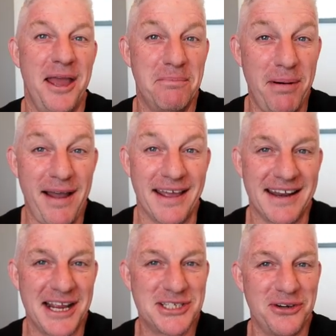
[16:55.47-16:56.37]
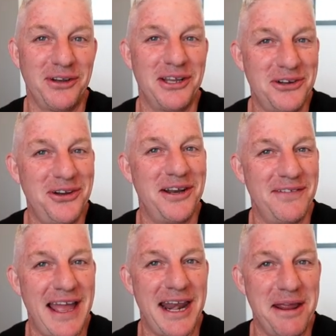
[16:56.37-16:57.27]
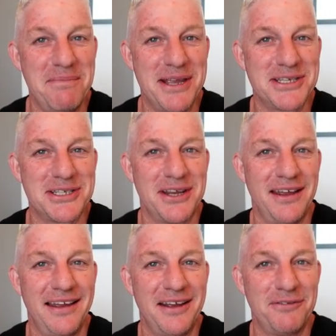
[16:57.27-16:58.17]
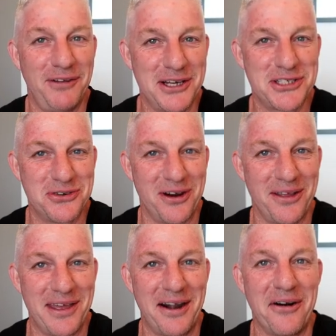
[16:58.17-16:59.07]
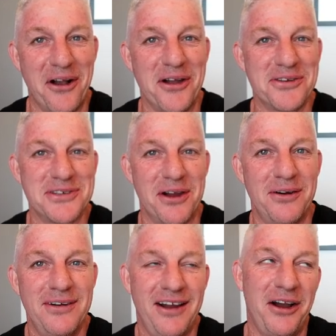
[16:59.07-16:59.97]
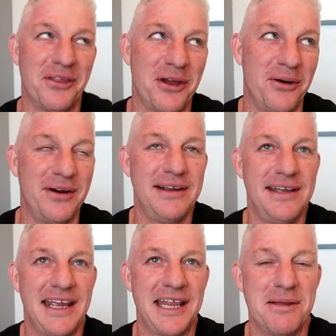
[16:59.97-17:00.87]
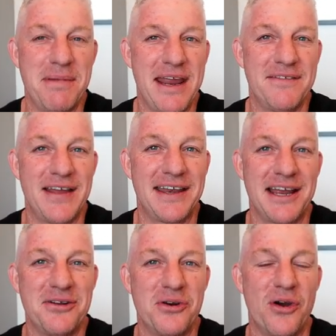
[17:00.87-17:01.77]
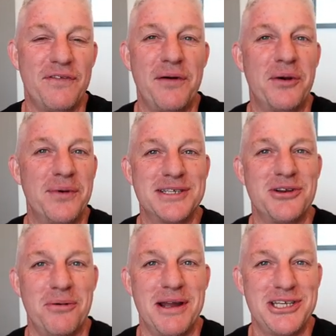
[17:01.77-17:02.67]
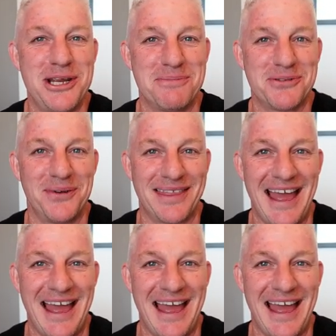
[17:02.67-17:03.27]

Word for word: But I certainly could have had a missed flush draw there also. Although in the main event, I don't know if I would have risked all my chips with